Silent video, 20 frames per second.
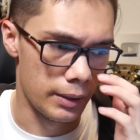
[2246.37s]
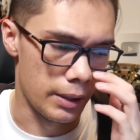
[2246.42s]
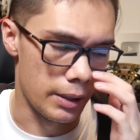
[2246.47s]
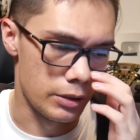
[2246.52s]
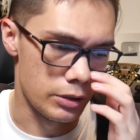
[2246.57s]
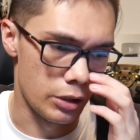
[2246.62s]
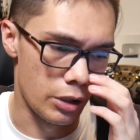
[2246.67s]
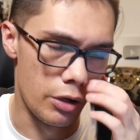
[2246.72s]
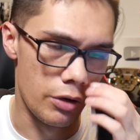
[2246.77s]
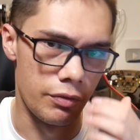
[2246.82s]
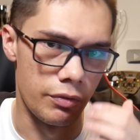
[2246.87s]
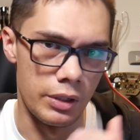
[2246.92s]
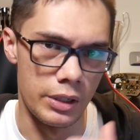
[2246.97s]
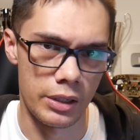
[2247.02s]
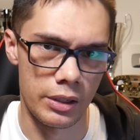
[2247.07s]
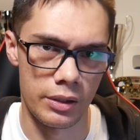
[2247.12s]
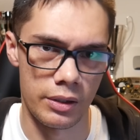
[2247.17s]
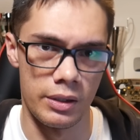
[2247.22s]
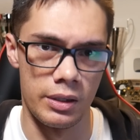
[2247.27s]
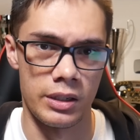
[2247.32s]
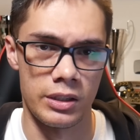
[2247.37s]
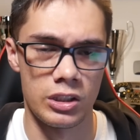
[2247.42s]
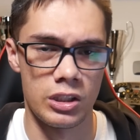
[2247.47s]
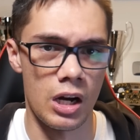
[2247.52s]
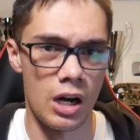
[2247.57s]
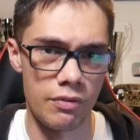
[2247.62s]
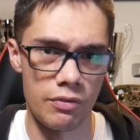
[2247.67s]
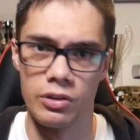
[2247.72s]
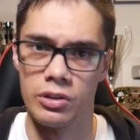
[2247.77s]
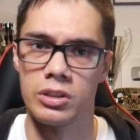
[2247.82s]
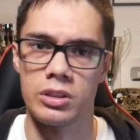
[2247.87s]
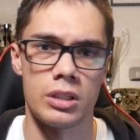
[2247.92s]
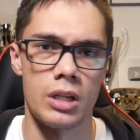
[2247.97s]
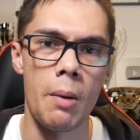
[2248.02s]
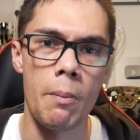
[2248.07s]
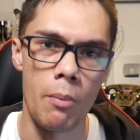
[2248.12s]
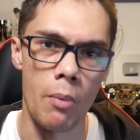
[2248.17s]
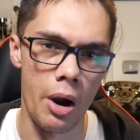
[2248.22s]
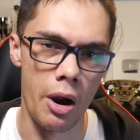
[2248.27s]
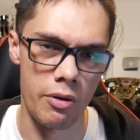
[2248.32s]
So hopefully it's covered
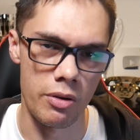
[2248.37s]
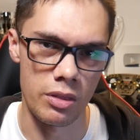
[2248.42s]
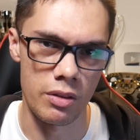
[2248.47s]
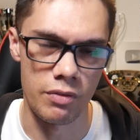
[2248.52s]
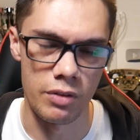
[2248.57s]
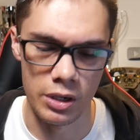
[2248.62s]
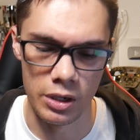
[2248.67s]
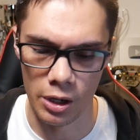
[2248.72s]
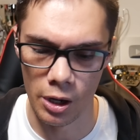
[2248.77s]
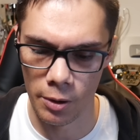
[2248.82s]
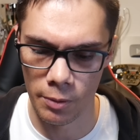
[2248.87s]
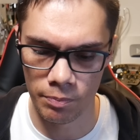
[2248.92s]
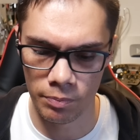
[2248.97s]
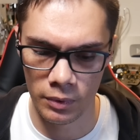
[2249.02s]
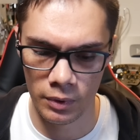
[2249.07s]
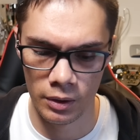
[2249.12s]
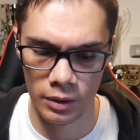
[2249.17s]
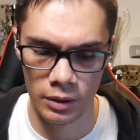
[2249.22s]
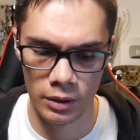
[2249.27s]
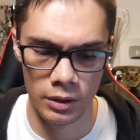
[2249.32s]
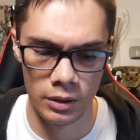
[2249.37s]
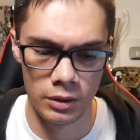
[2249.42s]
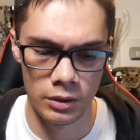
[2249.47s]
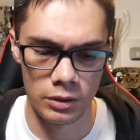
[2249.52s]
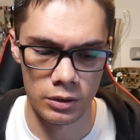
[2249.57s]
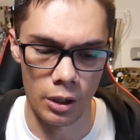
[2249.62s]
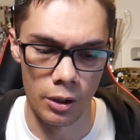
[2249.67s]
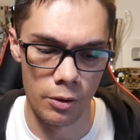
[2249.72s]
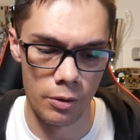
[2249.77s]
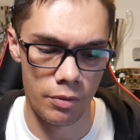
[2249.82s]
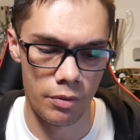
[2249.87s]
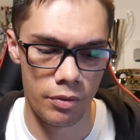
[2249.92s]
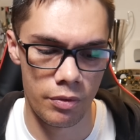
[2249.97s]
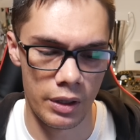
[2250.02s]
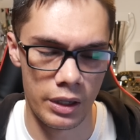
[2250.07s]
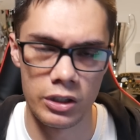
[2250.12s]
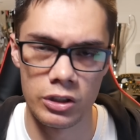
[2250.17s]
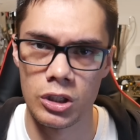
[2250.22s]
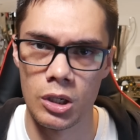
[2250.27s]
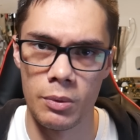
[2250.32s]
somewhere in the video. So
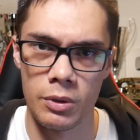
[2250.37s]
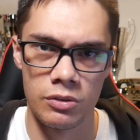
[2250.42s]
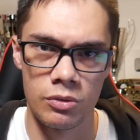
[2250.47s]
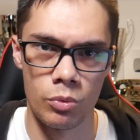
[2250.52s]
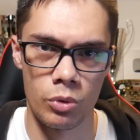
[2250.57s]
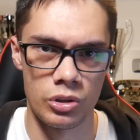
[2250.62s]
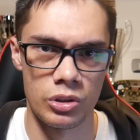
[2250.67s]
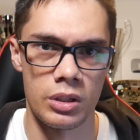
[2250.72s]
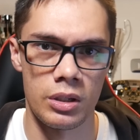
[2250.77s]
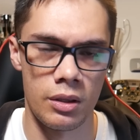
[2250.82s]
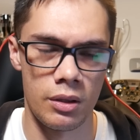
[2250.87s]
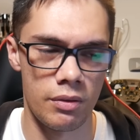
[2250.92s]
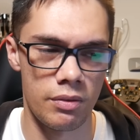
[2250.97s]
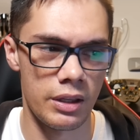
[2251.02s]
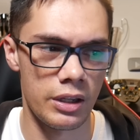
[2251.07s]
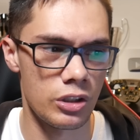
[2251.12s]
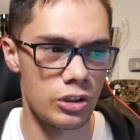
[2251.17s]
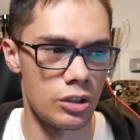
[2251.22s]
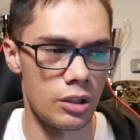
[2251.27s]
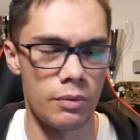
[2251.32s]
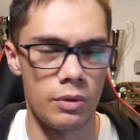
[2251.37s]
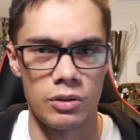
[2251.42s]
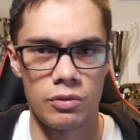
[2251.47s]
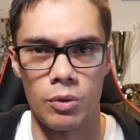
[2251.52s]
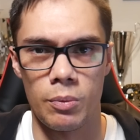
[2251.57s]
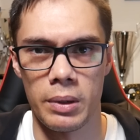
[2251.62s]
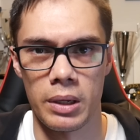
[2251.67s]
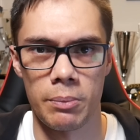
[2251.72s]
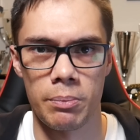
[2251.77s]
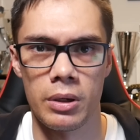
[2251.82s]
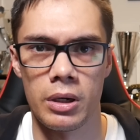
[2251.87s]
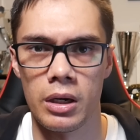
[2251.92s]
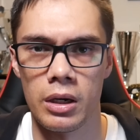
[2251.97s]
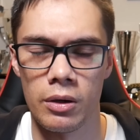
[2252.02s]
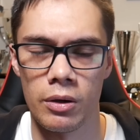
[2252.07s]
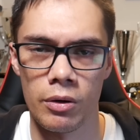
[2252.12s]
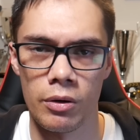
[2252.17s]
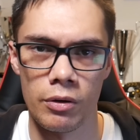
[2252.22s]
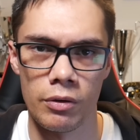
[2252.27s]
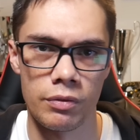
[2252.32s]
thank you so much for watching. Thank you so much for being part
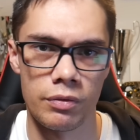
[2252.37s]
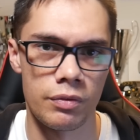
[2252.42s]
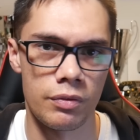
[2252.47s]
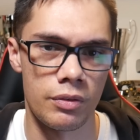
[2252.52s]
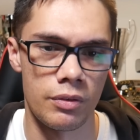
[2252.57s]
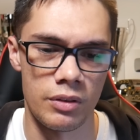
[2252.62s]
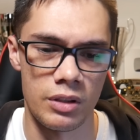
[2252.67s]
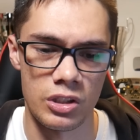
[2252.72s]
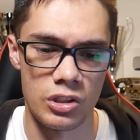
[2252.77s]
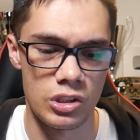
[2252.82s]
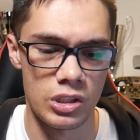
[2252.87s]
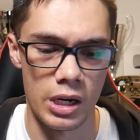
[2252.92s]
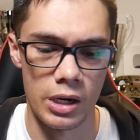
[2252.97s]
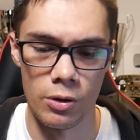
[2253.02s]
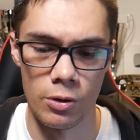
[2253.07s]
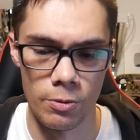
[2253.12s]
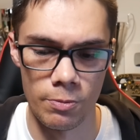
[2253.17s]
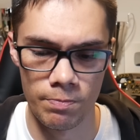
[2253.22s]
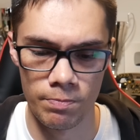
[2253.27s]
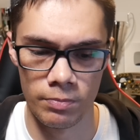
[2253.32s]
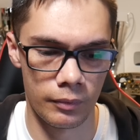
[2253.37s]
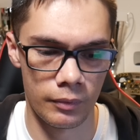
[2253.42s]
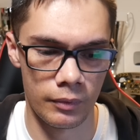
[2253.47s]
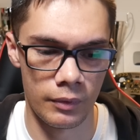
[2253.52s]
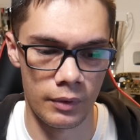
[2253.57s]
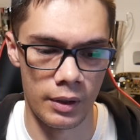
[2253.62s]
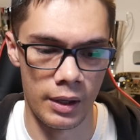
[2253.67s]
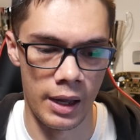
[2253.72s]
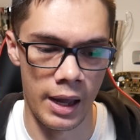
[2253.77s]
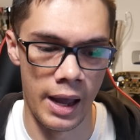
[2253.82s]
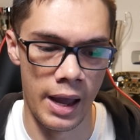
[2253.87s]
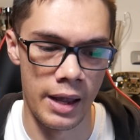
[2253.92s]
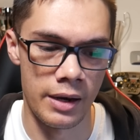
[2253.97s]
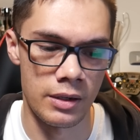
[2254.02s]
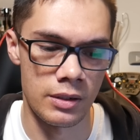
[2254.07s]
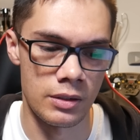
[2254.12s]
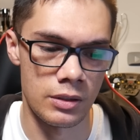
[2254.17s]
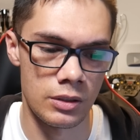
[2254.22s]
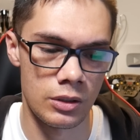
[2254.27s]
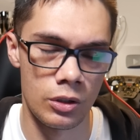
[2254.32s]
of this channel.
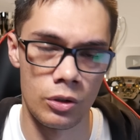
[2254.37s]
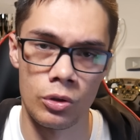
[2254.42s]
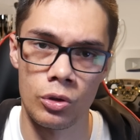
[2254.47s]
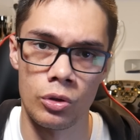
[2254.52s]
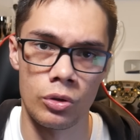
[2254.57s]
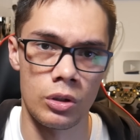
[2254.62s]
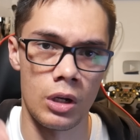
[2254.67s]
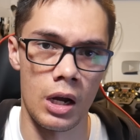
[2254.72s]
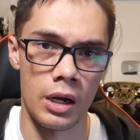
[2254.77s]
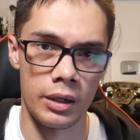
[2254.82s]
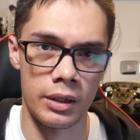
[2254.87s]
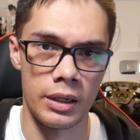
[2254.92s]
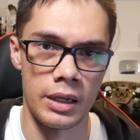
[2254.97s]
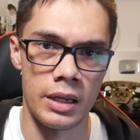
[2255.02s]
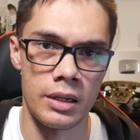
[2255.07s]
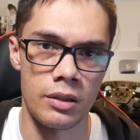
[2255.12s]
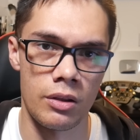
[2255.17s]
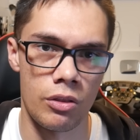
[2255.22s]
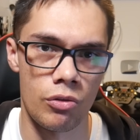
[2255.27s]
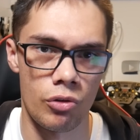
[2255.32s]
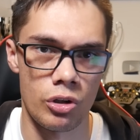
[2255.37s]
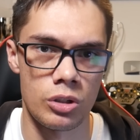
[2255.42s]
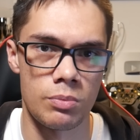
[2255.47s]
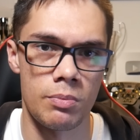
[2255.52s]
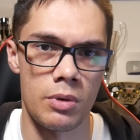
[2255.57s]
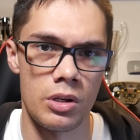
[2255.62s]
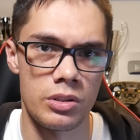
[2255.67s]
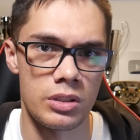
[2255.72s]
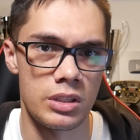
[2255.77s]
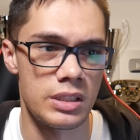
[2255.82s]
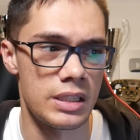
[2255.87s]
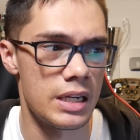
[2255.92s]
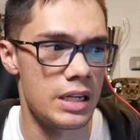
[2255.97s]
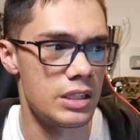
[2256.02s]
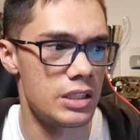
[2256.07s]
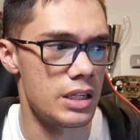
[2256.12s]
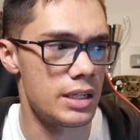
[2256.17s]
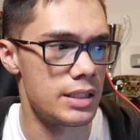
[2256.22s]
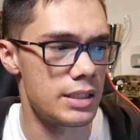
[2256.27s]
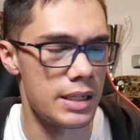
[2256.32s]
And good luck in the Thrustmaster
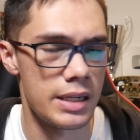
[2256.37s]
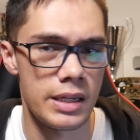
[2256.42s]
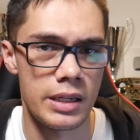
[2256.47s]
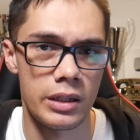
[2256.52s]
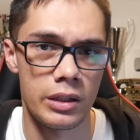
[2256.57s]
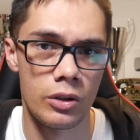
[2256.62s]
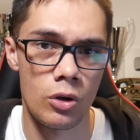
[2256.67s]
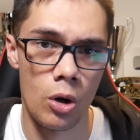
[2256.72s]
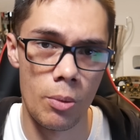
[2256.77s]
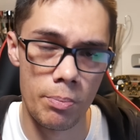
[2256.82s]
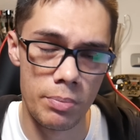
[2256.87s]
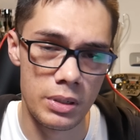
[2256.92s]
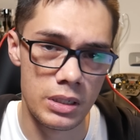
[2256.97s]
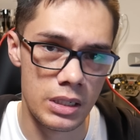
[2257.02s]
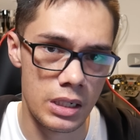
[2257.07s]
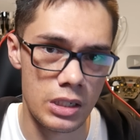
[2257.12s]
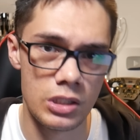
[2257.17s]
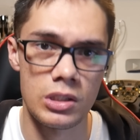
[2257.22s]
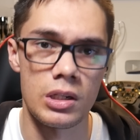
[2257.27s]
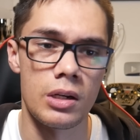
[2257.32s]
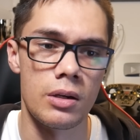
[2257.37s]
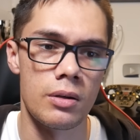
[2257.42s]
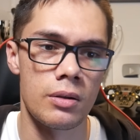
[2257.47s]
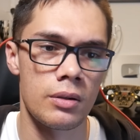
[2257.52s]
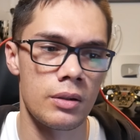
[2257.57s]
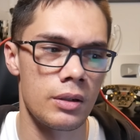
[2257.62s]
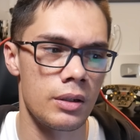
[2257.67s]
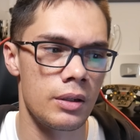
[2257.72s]
TGT competition.